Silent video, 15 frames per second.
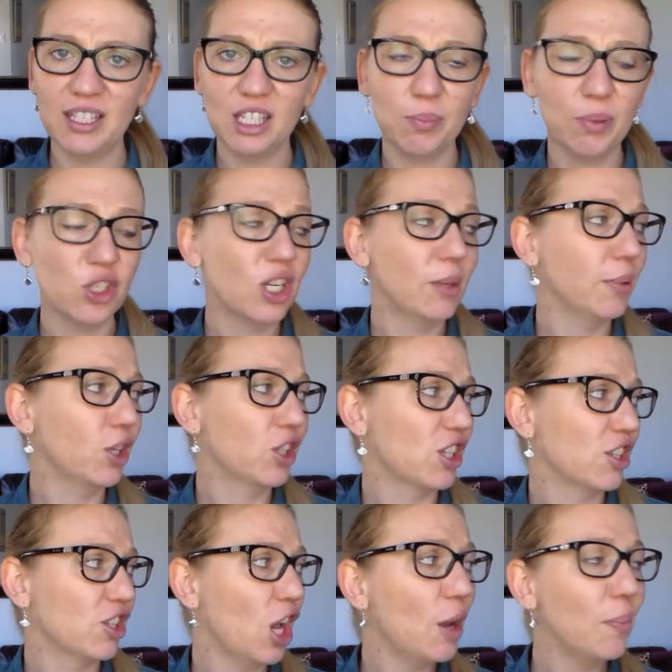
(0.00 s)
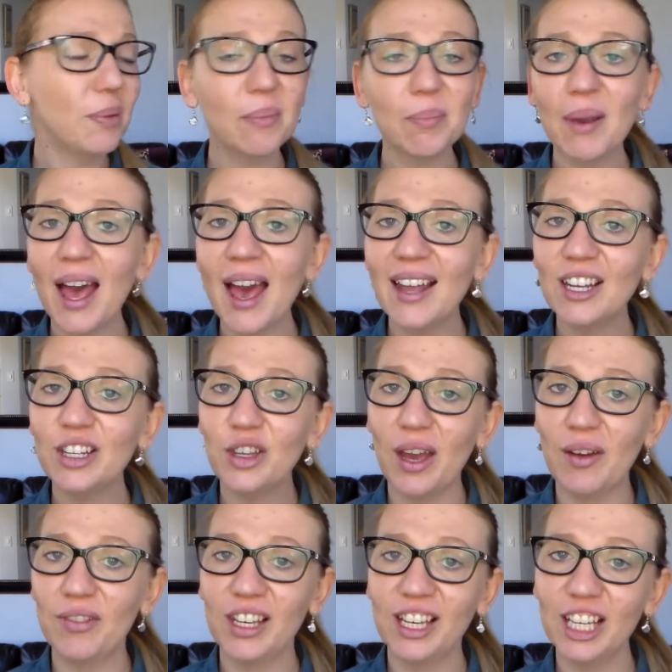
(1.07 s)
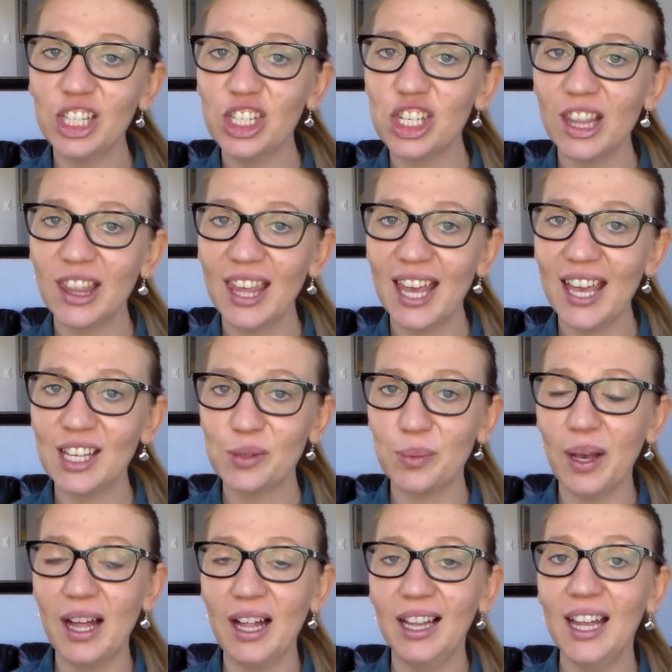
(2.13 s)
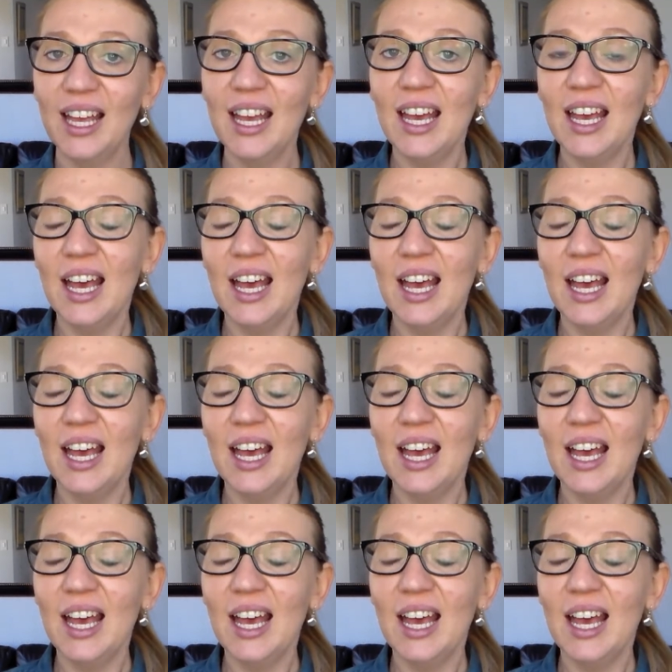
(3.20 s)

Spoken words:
especially because it's open plan and you have the kitchen there as well.